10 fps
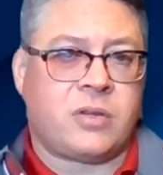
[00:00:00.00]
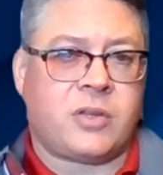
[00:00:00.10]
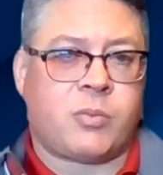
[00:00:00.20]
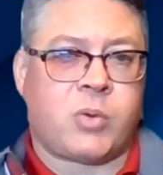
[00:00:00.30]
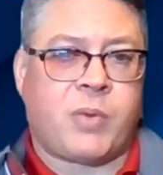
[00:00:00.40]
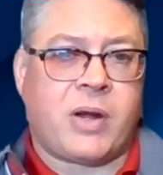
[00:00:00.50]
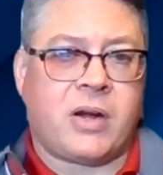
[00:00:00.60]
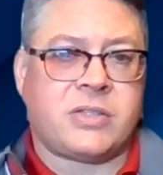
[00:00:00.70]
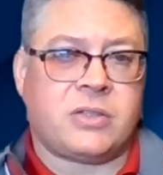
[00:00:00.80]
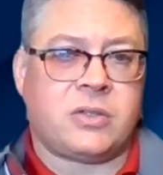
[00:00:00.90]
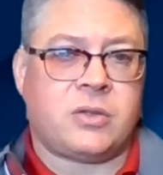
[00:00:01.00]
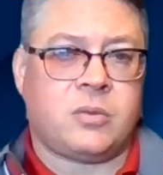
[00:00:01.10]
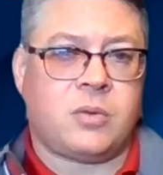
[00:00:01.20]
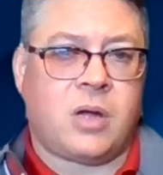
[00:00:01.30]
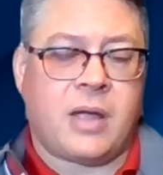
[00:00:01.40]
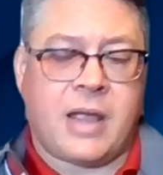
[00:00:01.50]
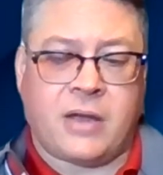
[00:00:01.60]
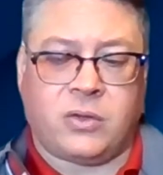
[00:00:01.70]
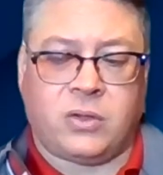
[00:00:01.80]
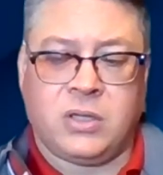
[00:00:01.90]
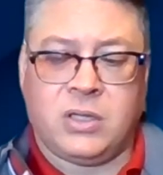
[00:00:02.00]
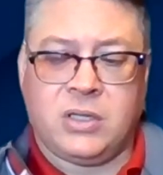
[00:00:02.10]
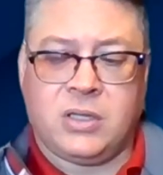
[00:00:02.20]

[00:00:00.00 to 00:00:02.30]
that they're prepared to uh, handle